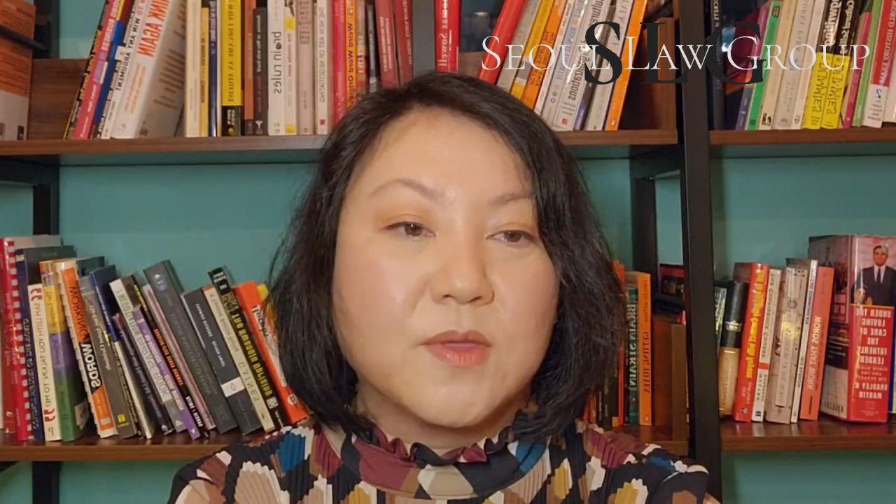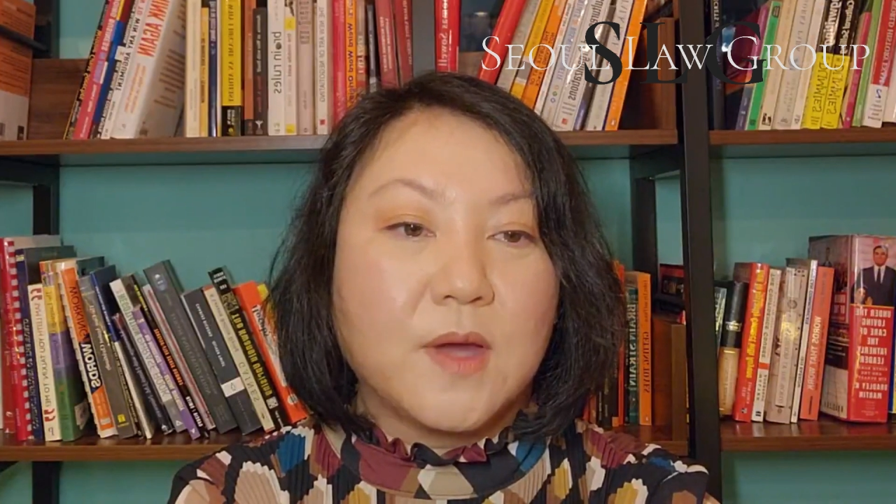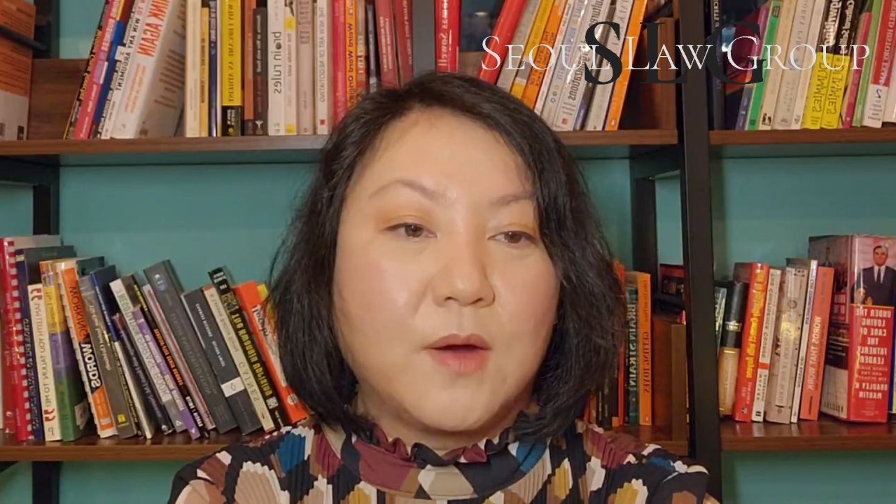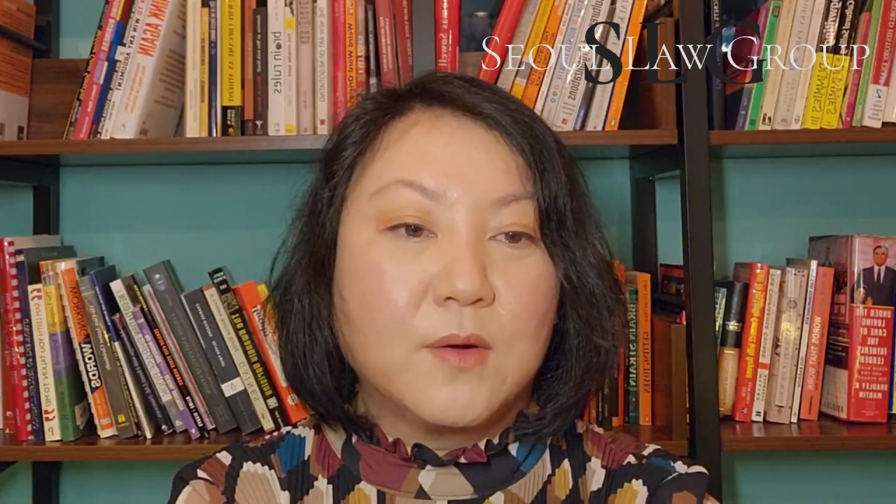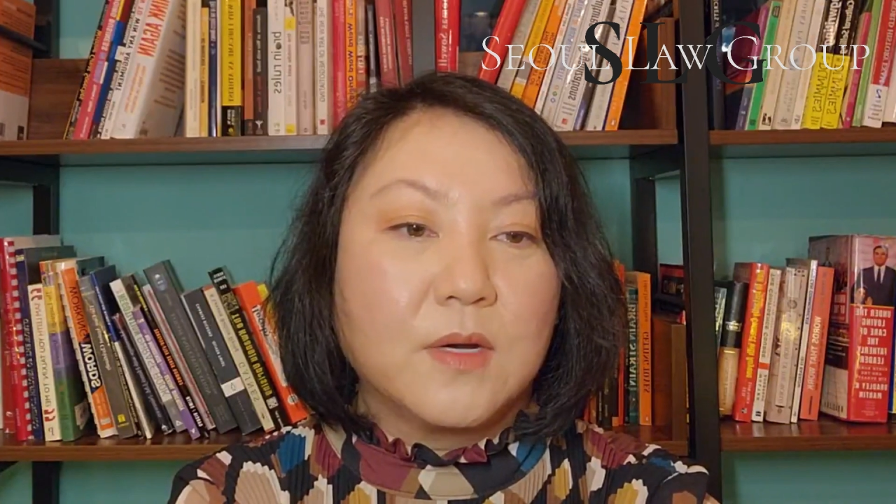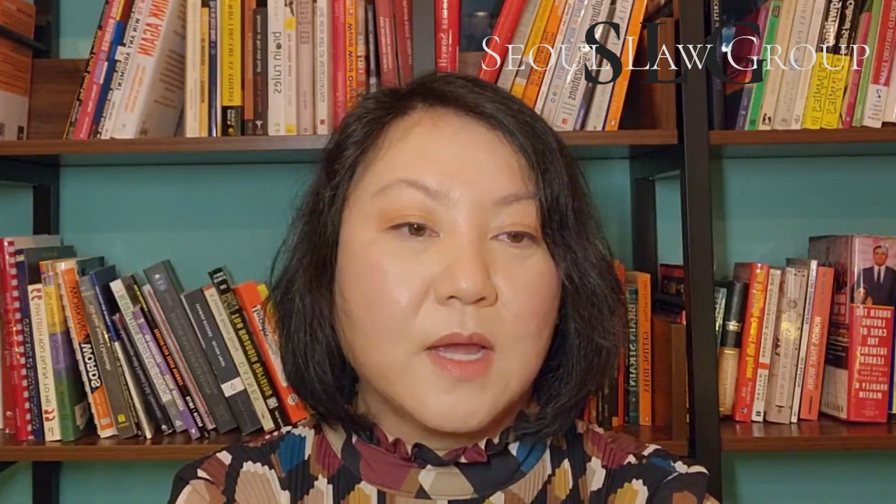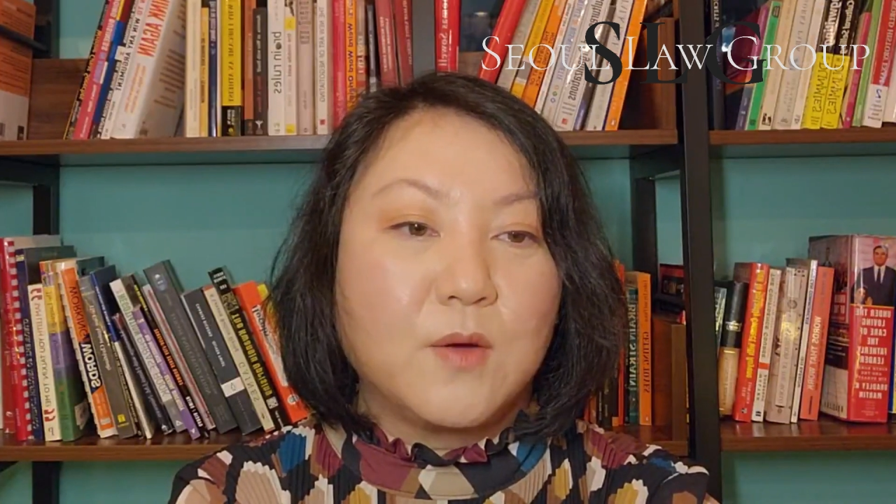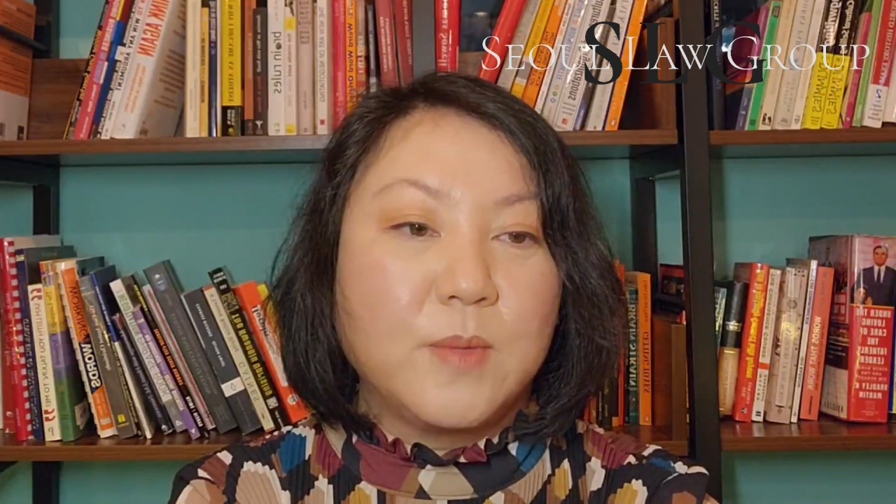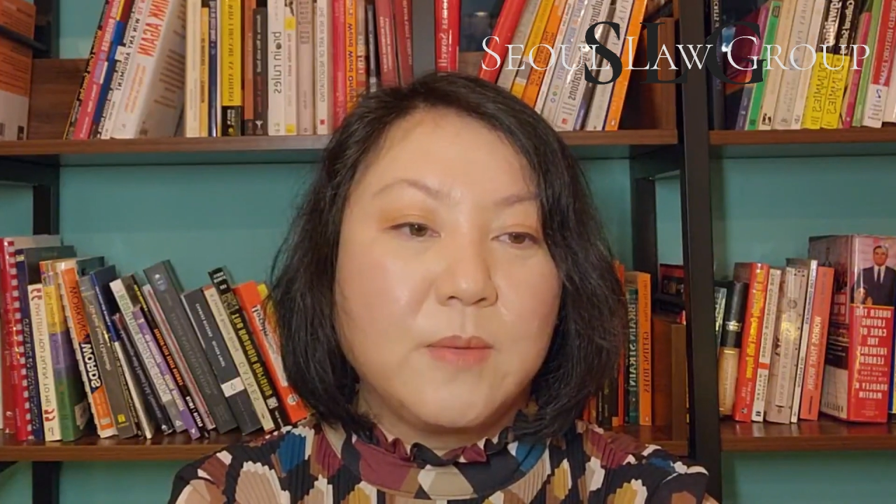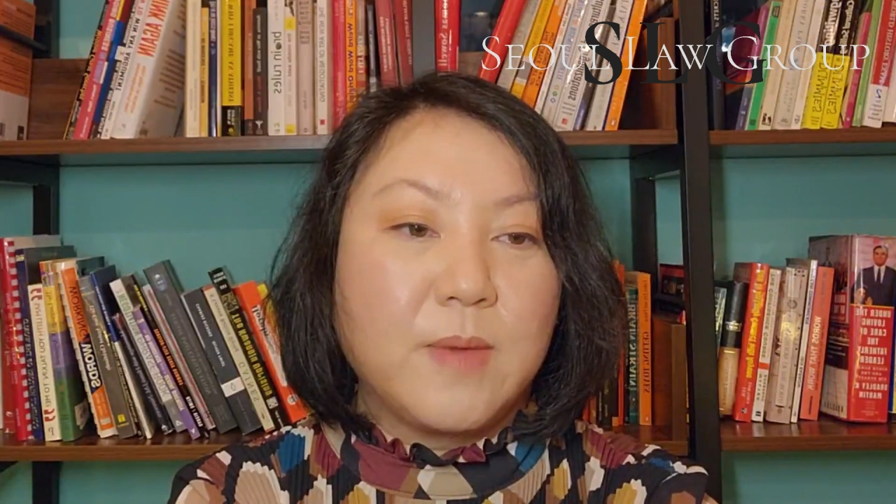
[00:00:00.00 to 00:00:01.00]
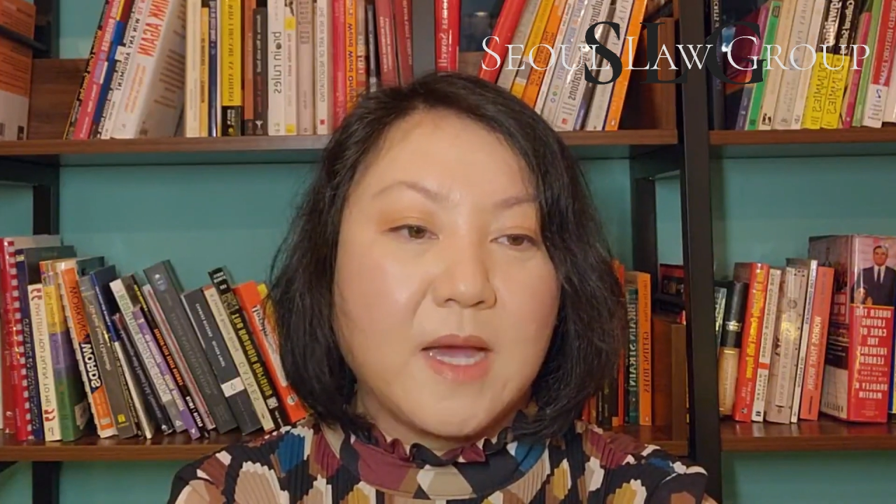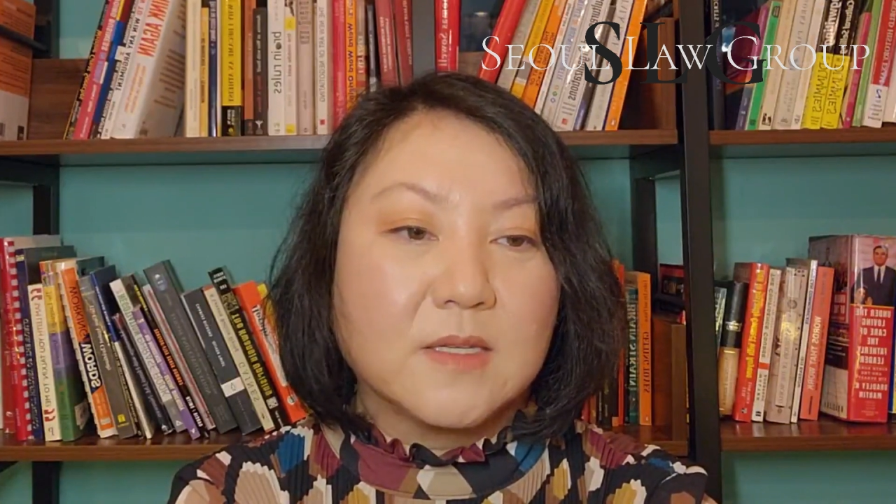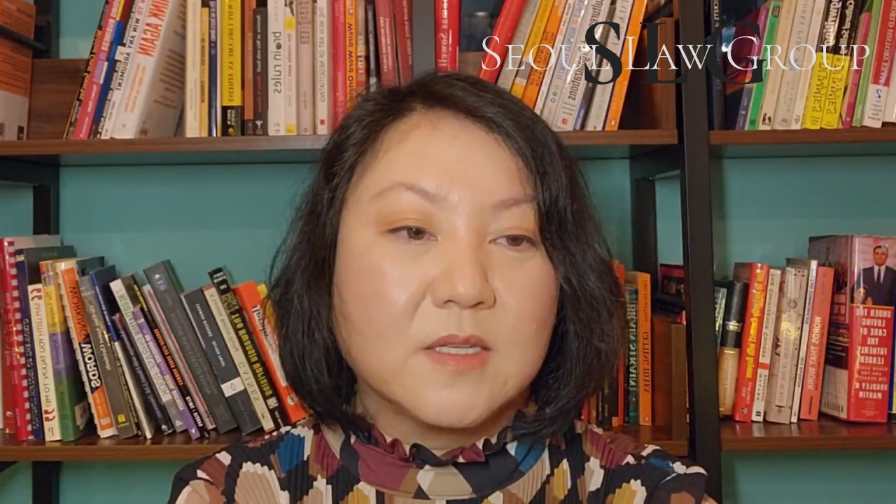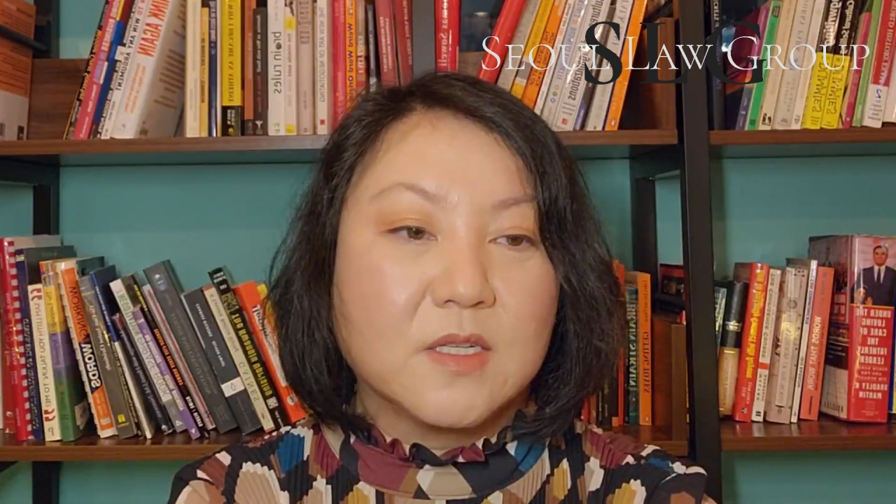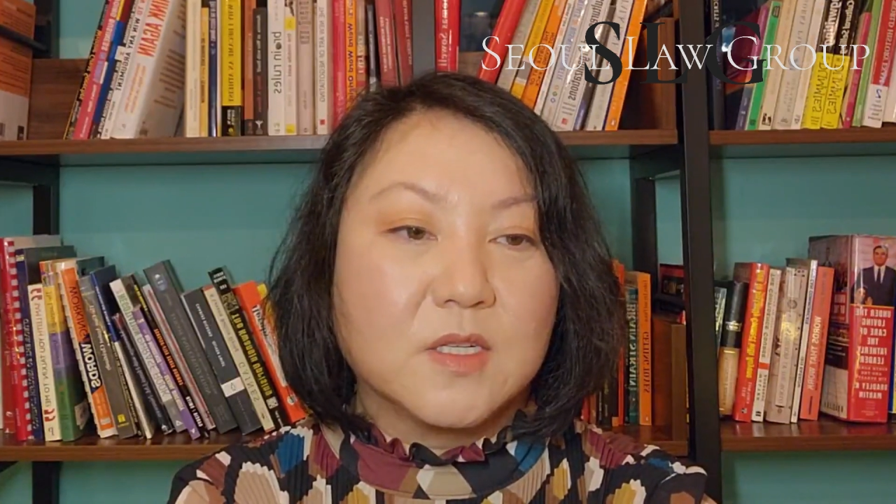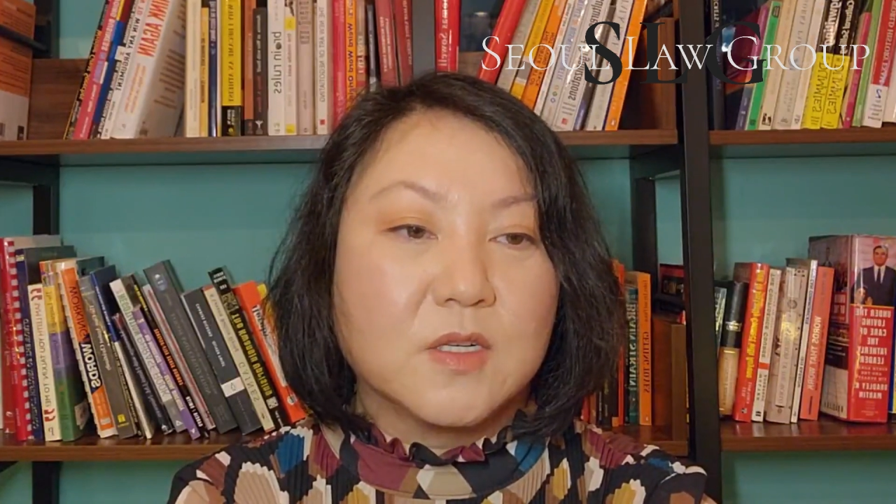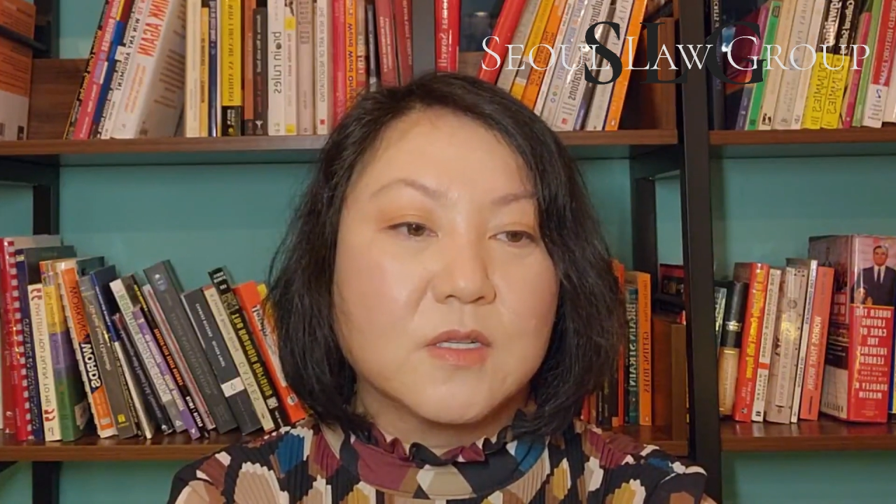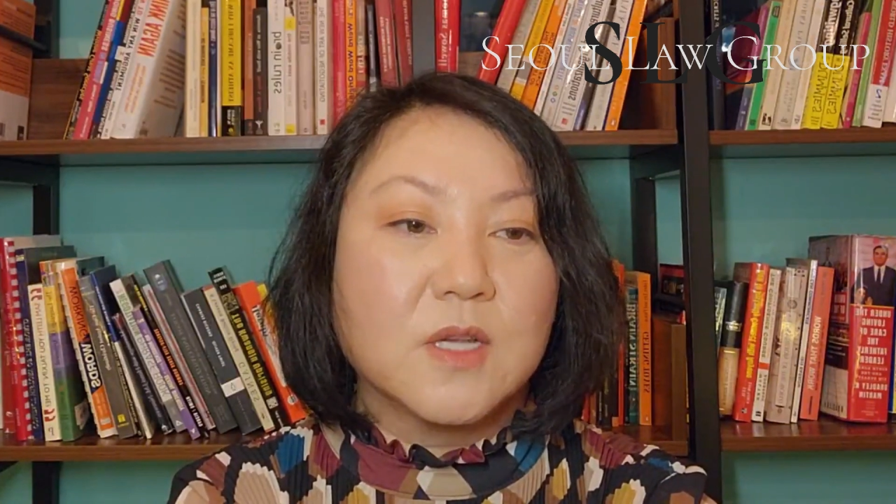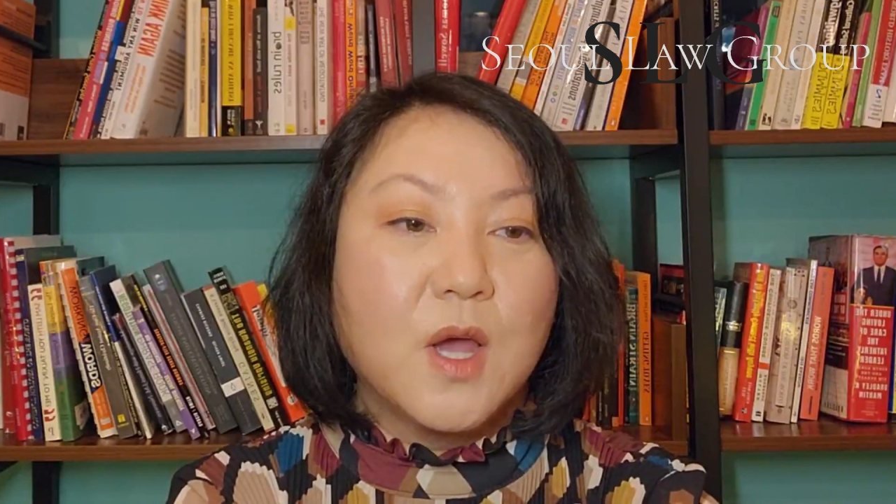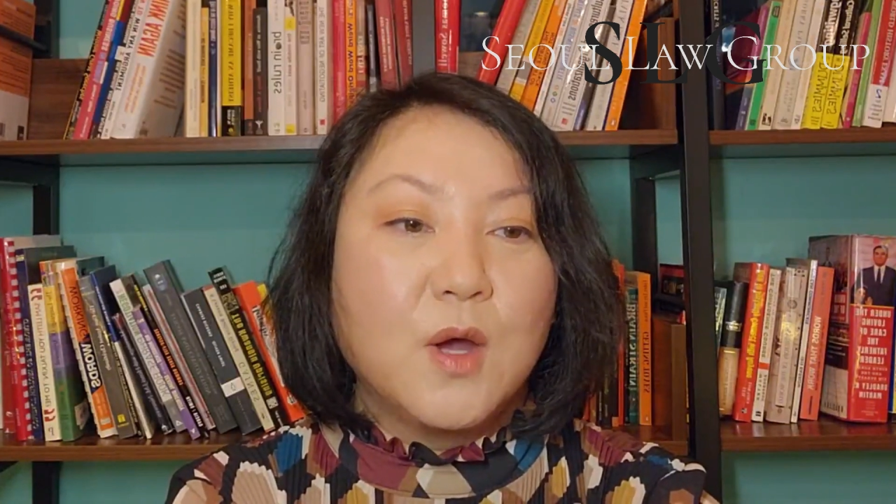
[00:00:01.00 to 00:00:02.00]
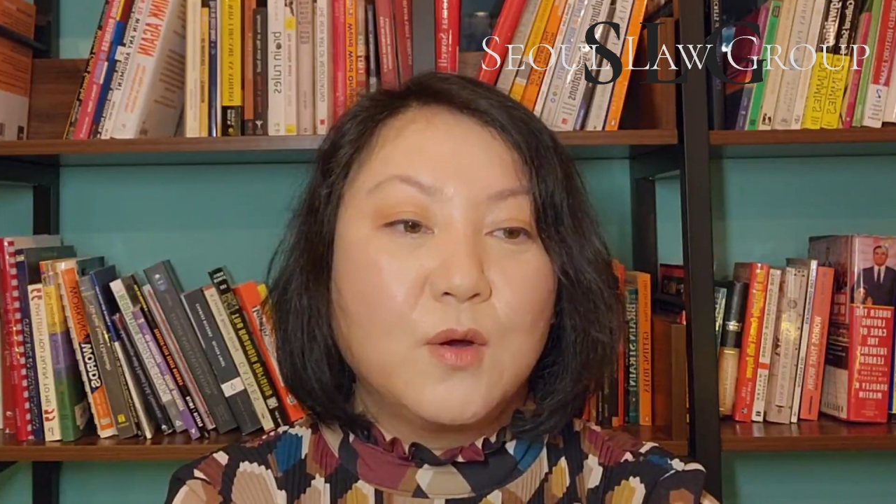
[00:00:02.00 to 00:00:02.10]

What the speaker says: without helping passengers